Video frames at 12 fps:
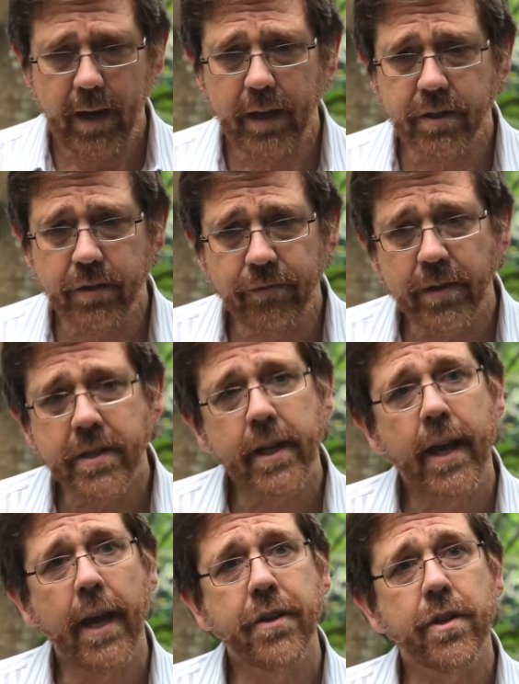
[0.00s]
in
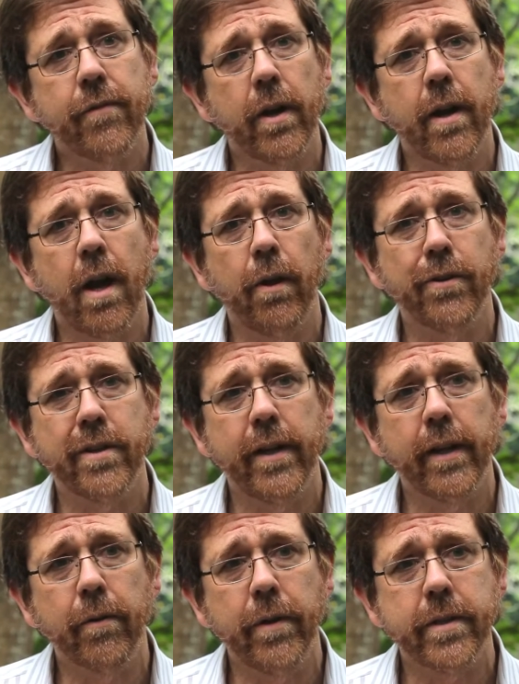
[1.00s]
sophistication of our knowledge, an
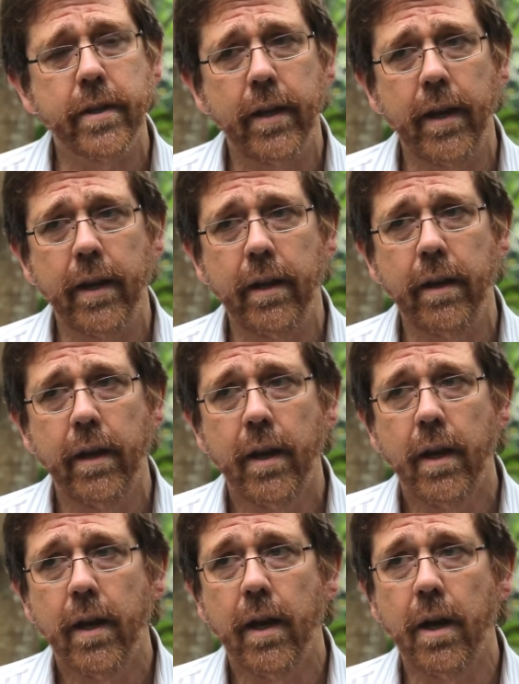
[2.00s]
increase in, in
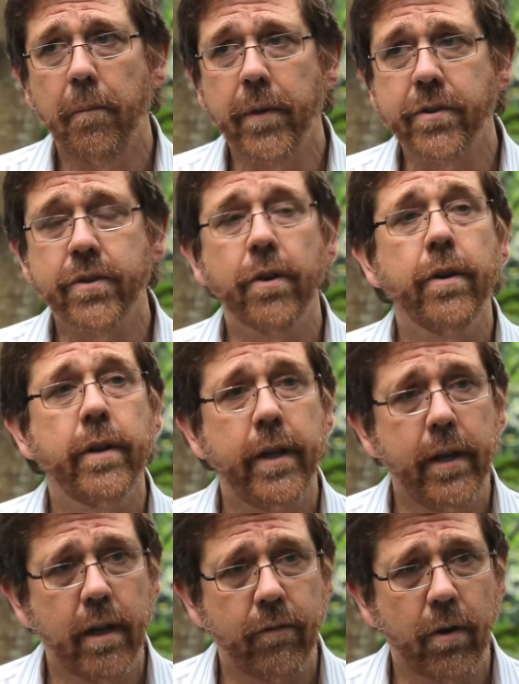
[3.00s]
um, the
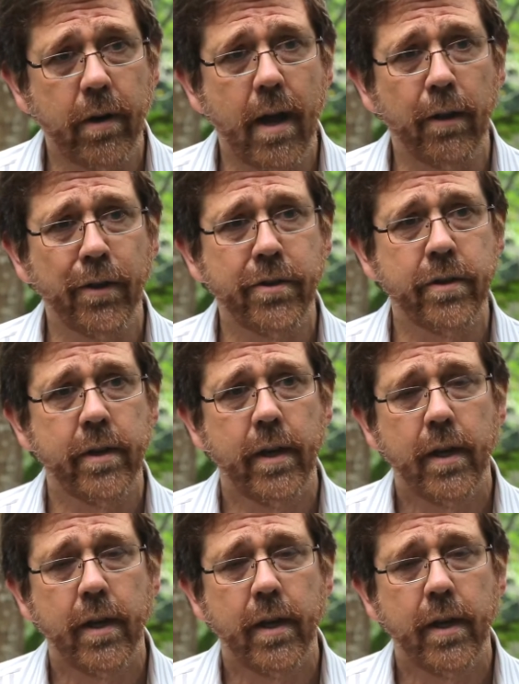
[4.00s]
certainty of our knowledge.